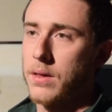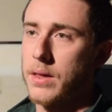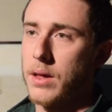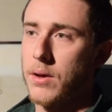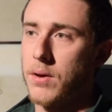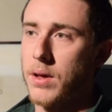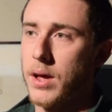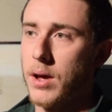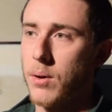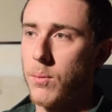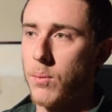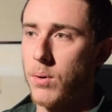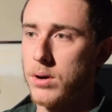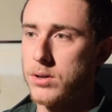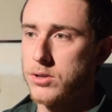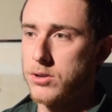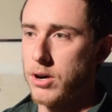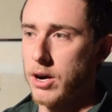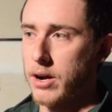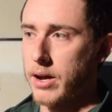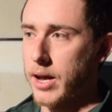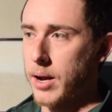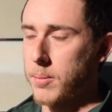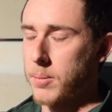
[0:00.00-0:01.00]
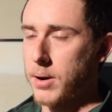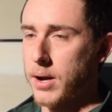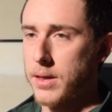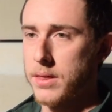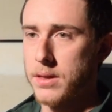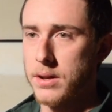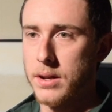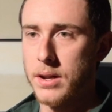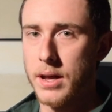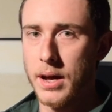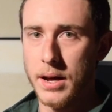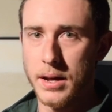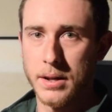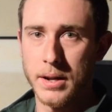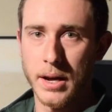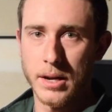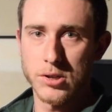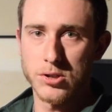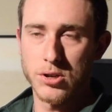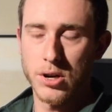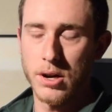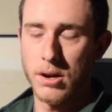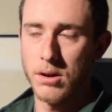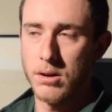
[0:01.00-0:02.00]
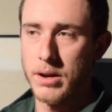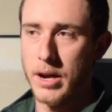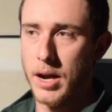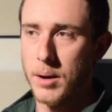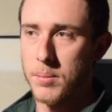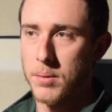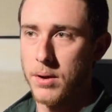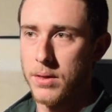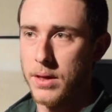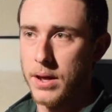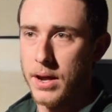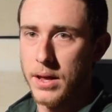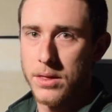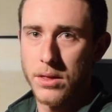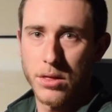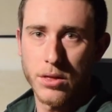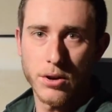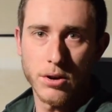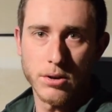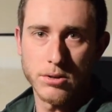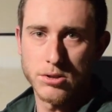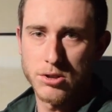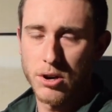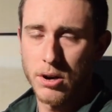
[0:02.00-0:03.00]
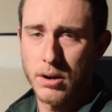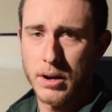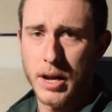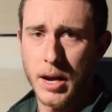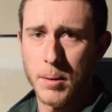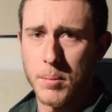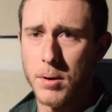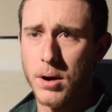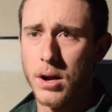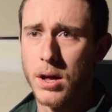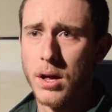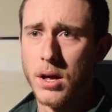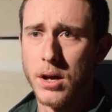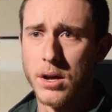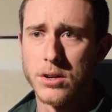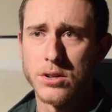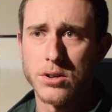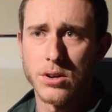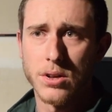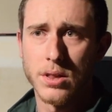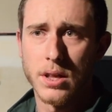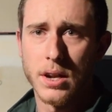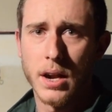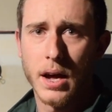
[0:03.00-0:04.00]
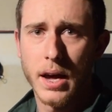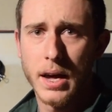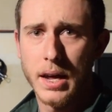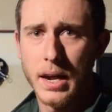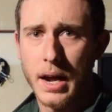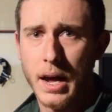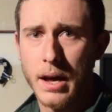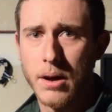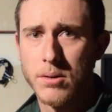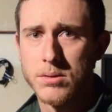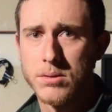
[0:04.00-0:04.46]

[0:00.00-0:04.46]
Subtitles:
they'd hit one trail camera, hit the next trail camera, and then hit the third trail camera during the night.